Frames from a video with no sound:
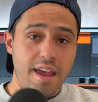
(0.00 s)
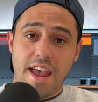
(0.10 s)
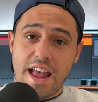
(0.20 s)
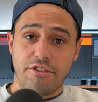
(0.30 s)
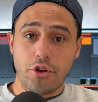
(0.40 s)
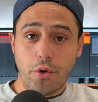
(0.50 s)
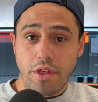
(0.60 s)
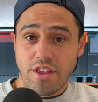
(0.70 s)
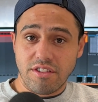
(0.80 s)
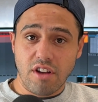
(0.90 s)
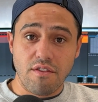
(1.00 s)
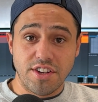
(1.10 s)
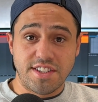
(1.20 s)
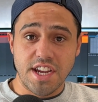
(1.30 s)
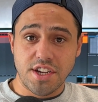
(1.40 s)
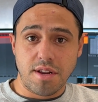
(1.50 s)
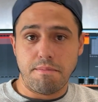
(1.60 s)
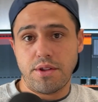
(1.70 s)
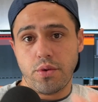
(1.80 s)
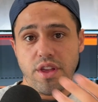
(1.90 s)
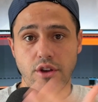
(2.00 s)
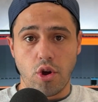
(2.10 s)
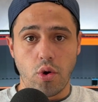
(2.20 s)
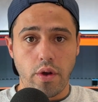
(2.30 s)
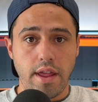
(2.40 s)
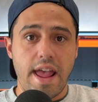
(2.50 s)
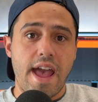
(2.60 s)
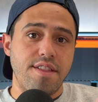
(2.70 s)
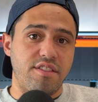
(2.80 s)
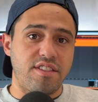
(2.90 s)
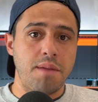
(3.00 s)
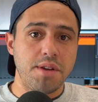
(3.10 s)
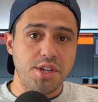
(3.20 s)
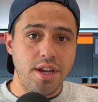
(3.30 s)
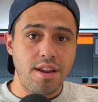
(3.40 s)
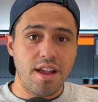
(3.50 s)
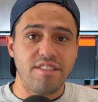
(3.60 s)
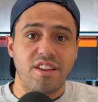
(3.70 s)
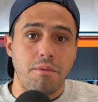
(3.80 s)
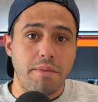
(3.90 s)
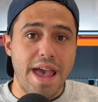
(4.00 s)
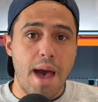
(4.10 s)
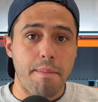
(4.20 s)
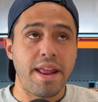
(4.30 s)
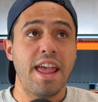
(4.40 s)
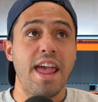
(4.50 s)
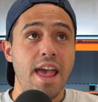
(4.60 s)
And so this conversation in between the GUI and the state machine is going to be happening